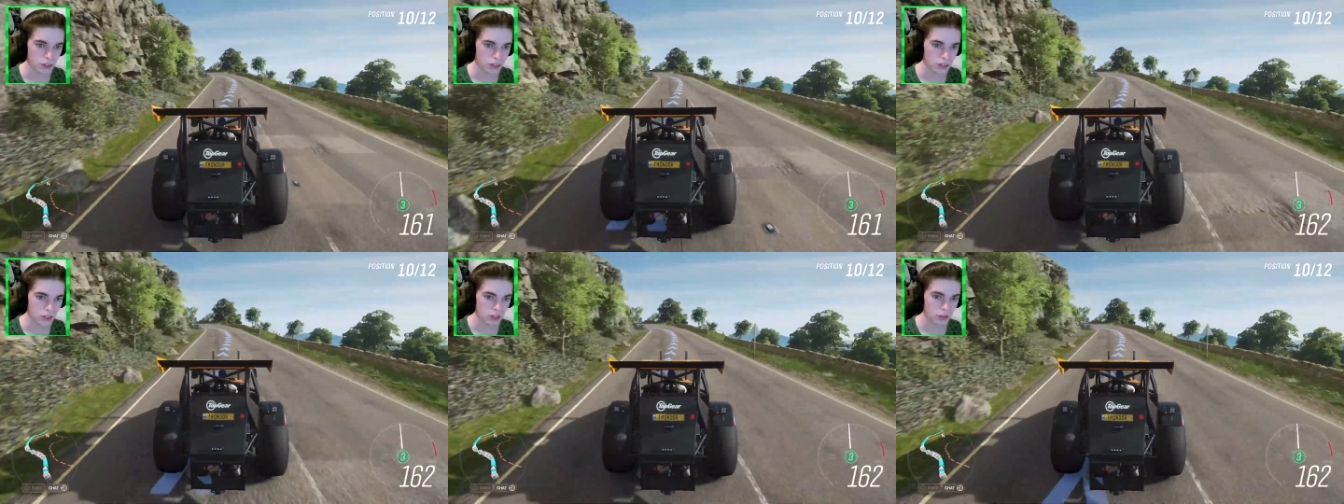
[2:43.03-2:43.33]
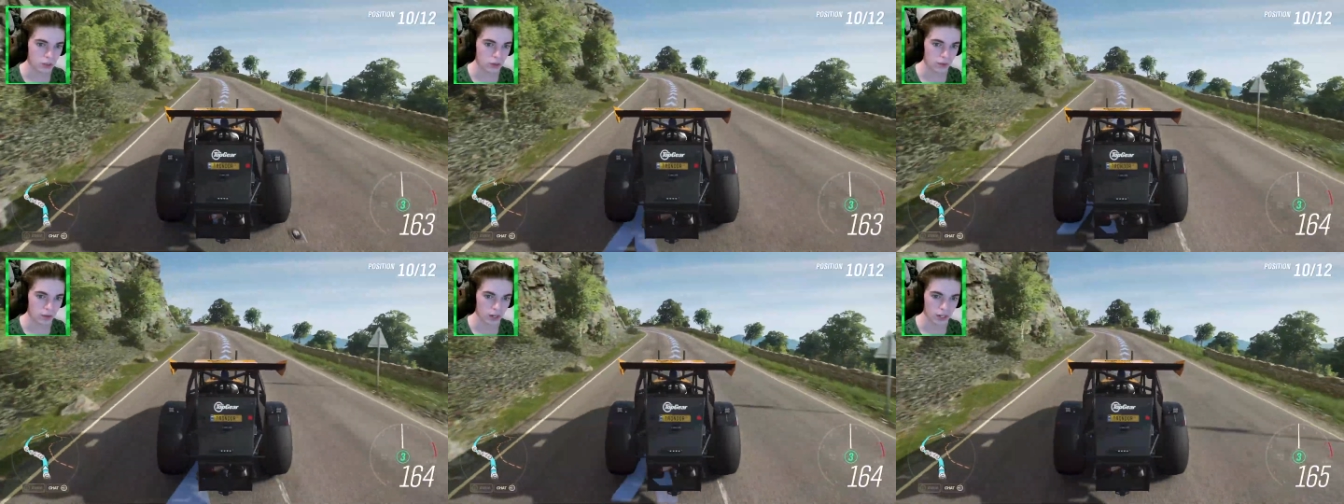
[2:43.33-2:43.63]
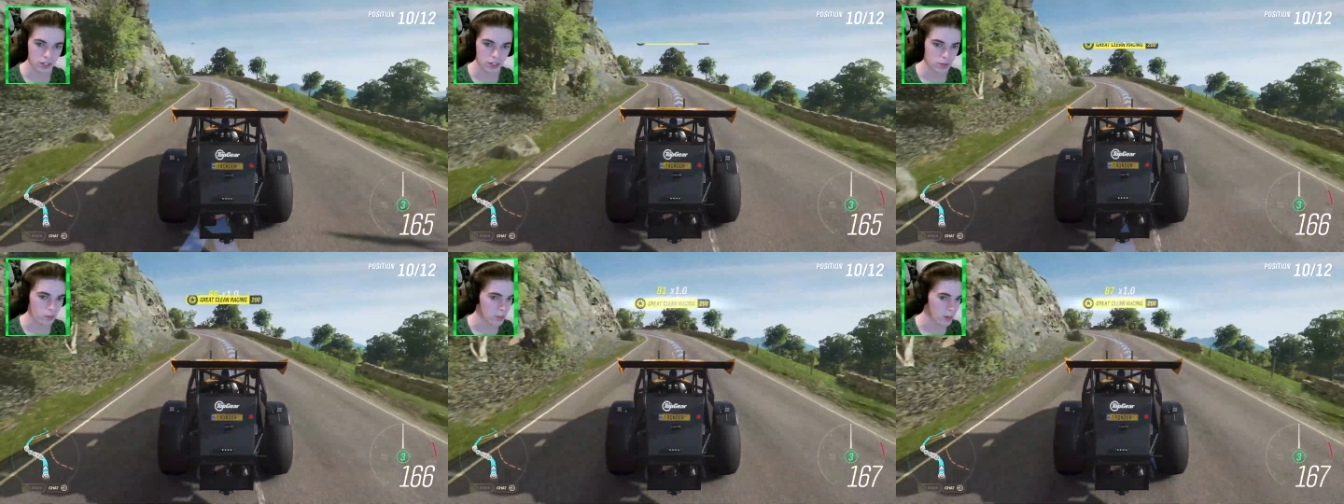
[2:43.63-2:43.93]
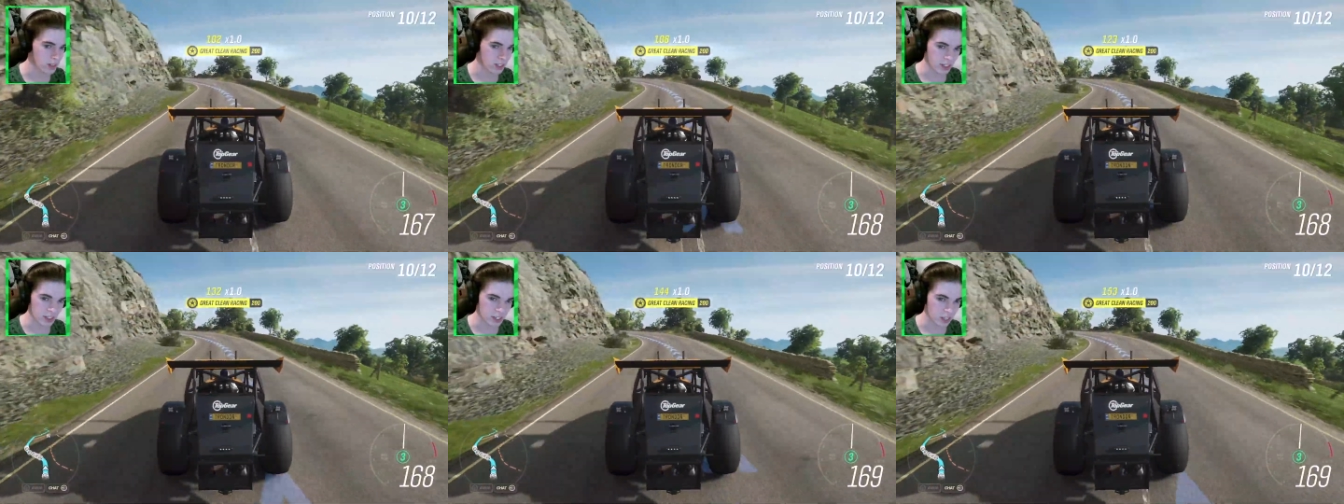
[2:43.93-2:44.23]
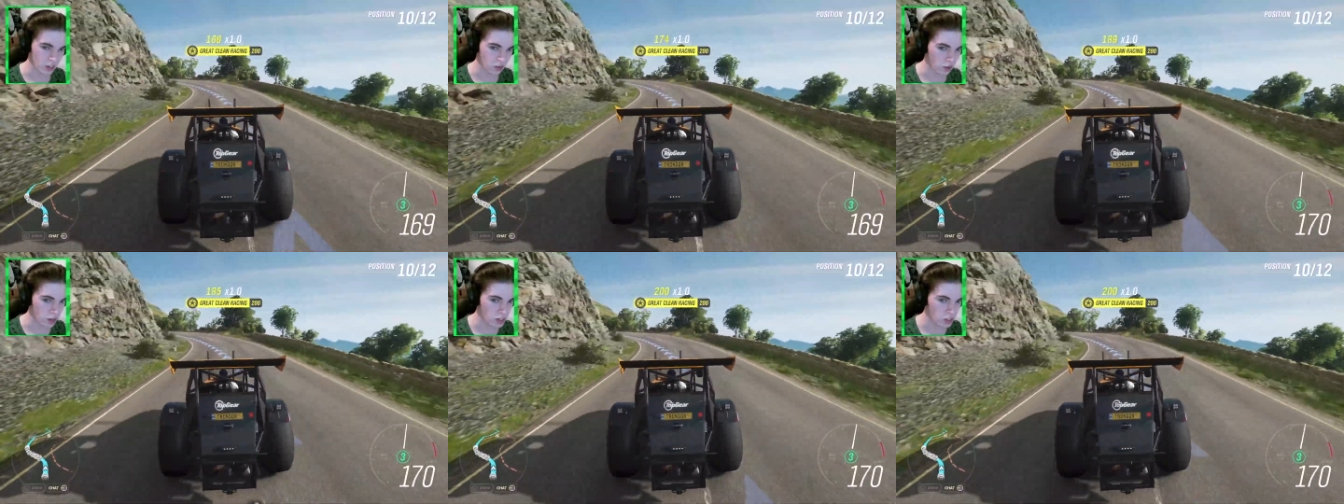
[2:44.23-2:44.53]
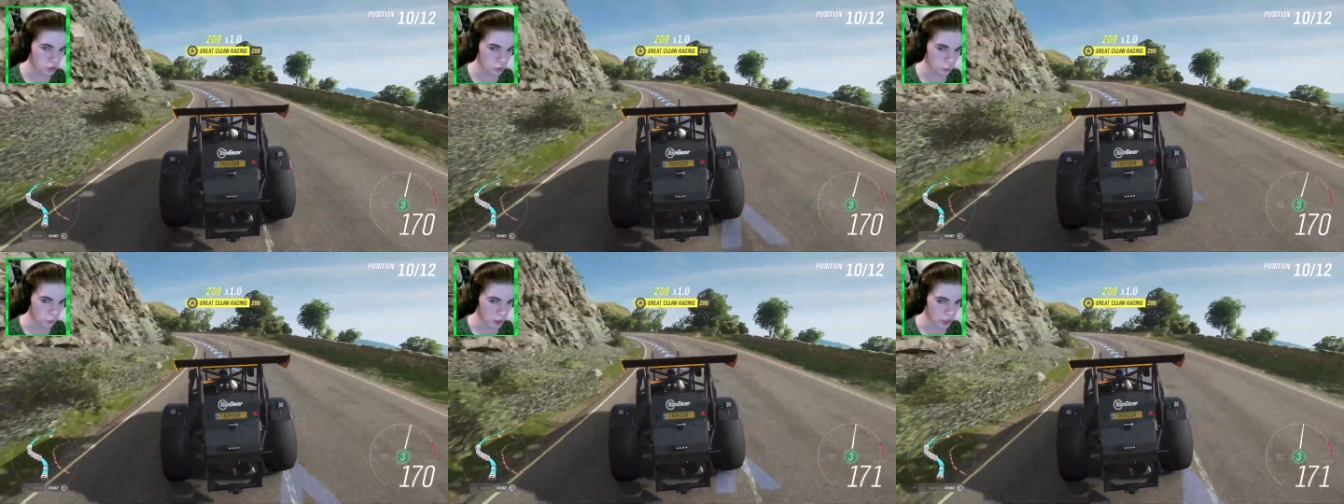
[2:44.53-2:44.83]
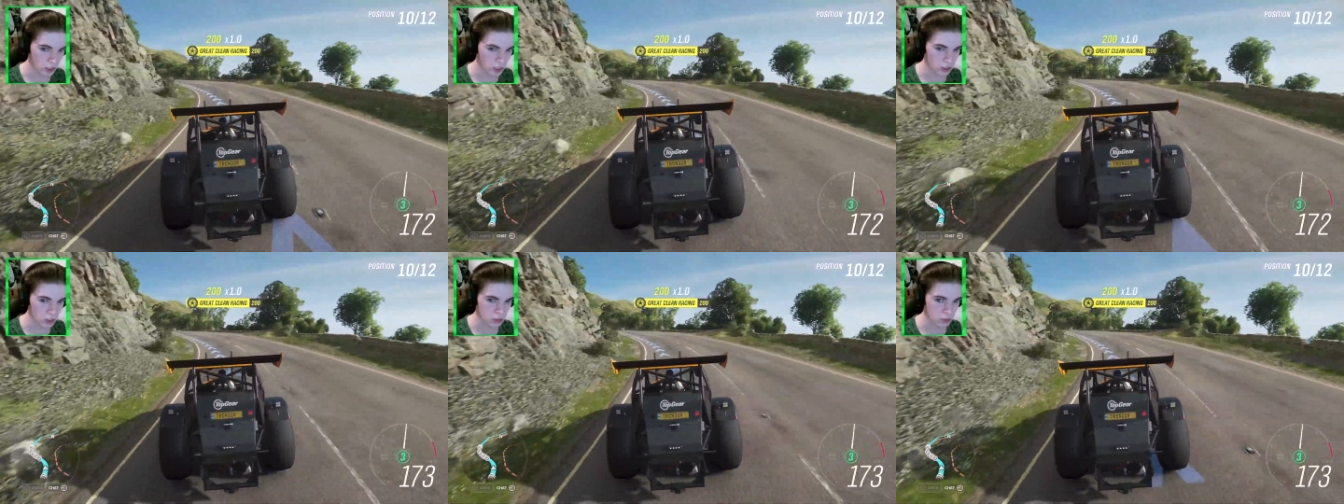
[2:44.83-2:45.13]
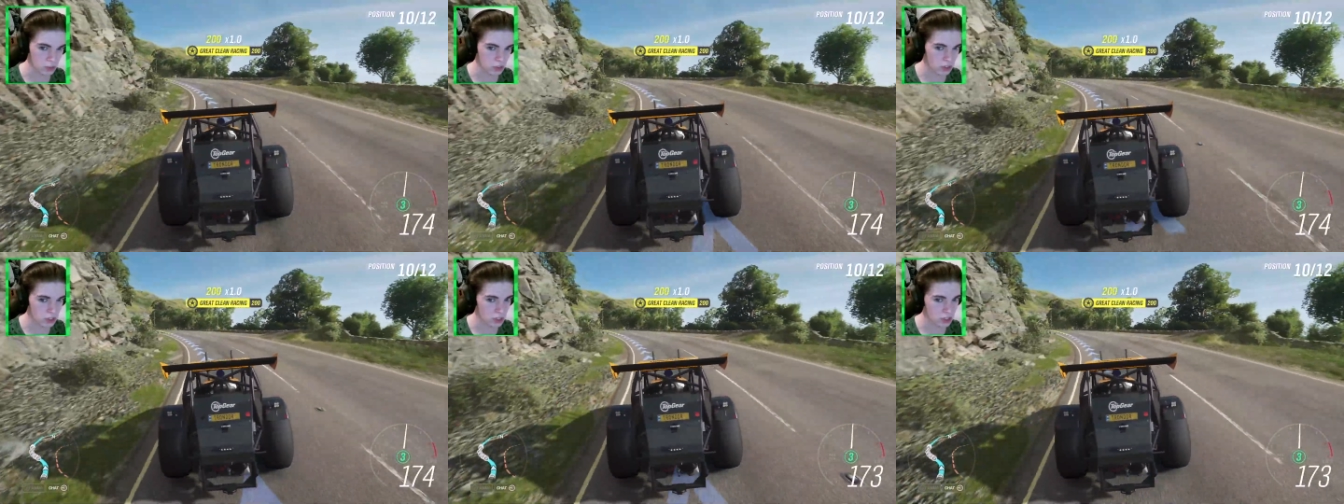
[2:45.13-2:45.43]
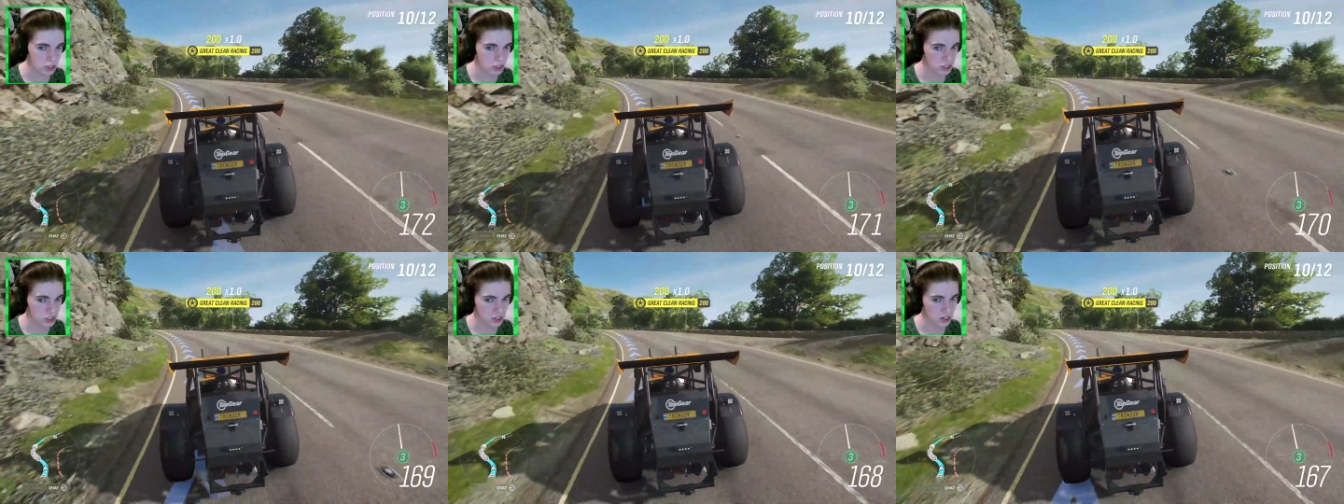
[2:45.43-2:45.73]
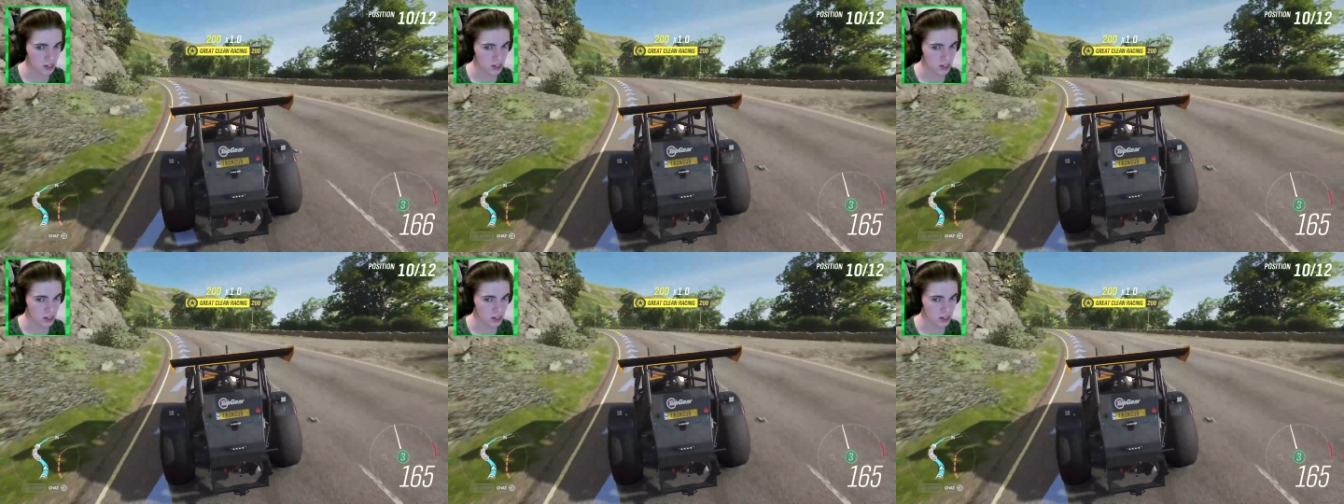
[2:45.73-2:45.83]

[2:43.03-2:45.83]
and whoever has the best acceleration wins, which isn't